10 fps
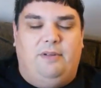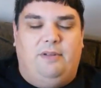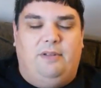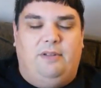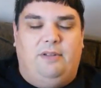
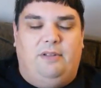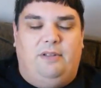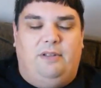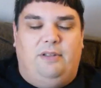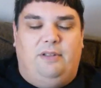
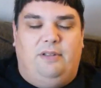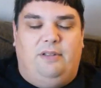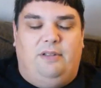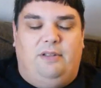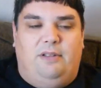
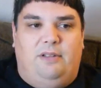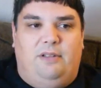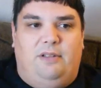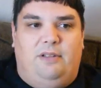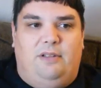
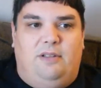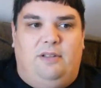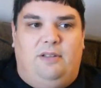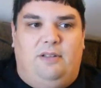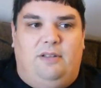
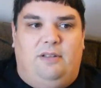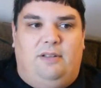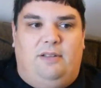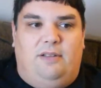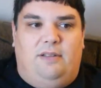
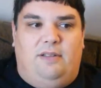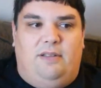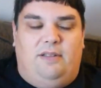Nobody speaks.